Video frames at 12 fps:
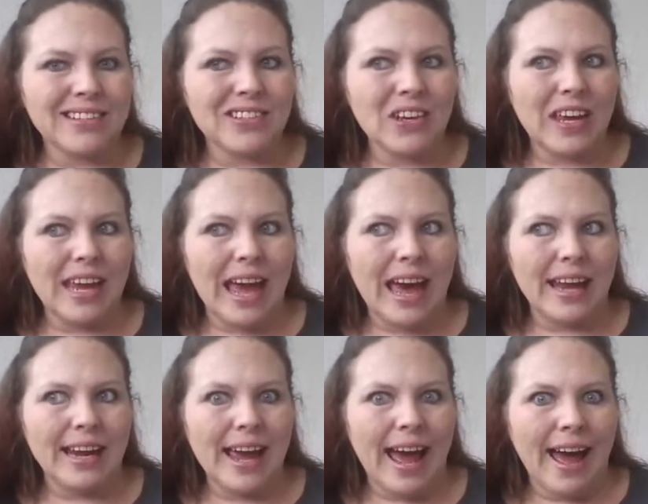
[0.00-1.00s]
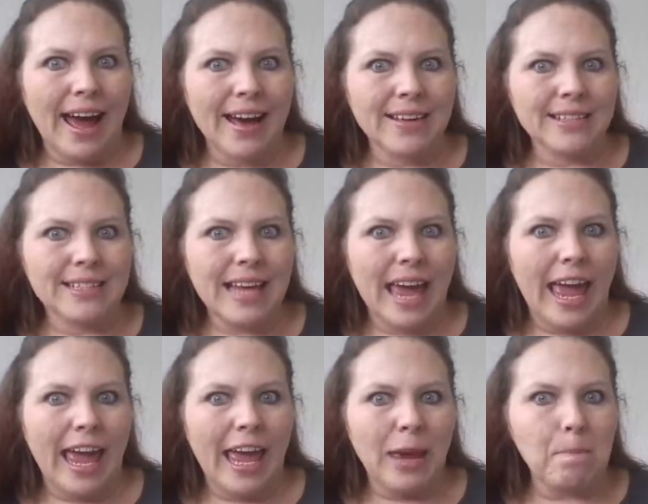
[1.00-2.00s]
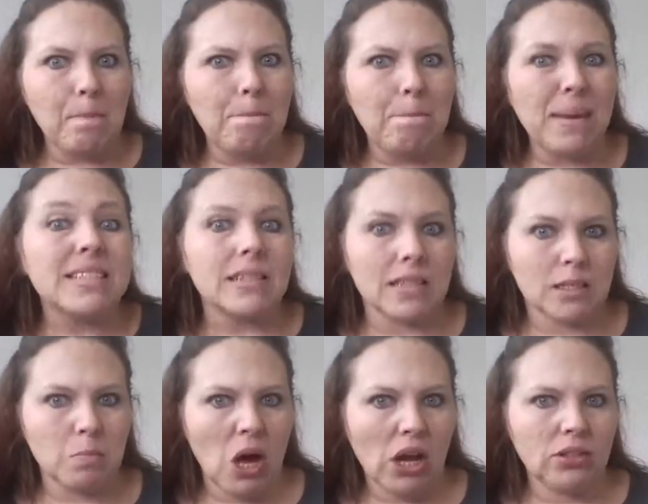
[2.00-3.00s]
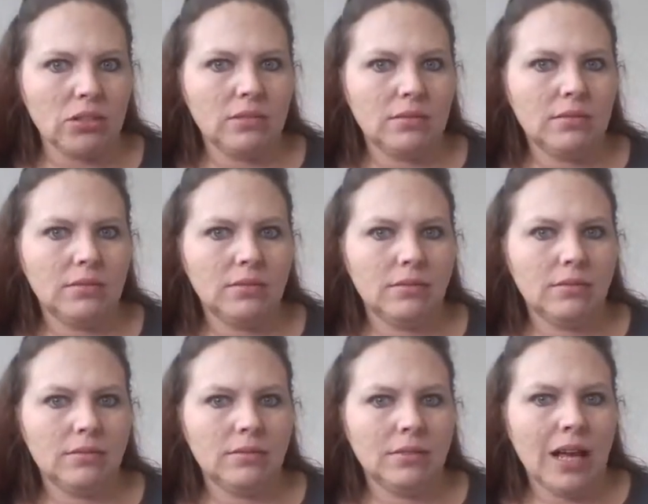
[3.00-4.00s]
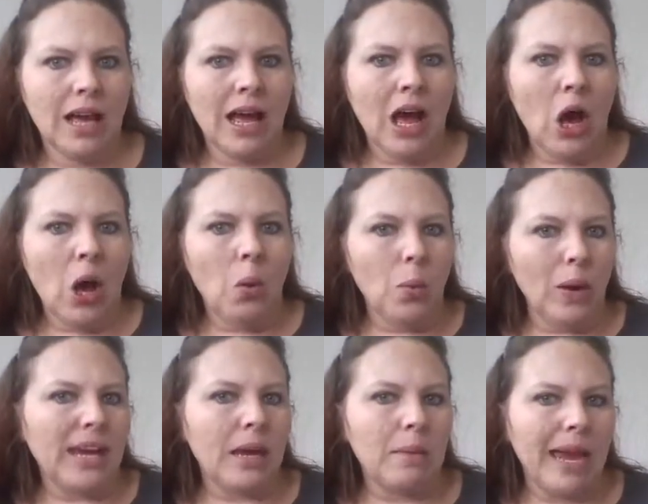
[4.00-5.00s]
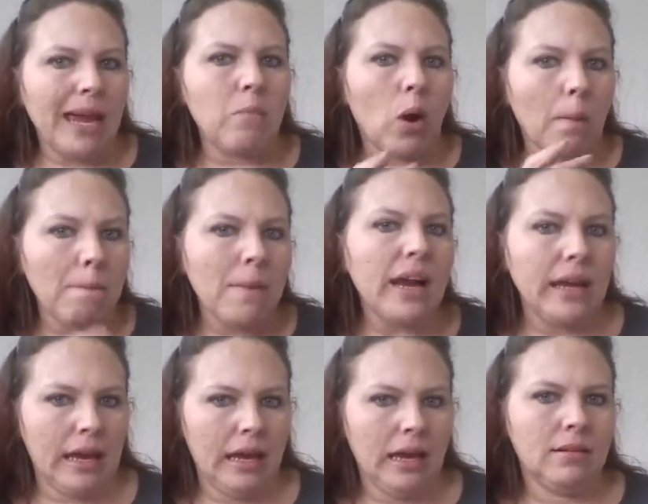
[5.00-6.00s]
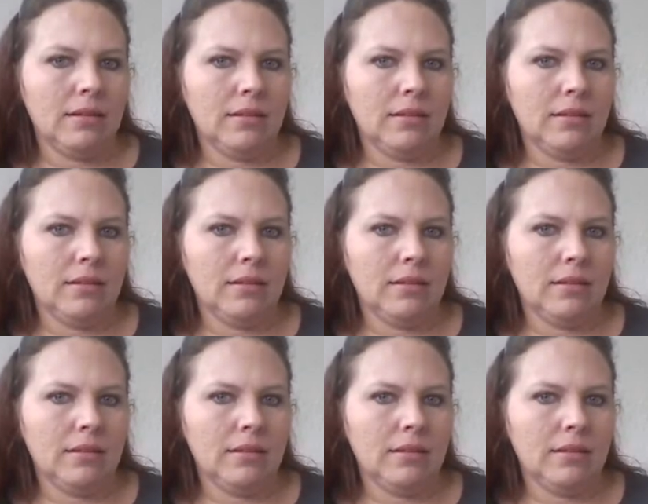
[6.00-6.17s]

is looking at it as a business model. We can make more money.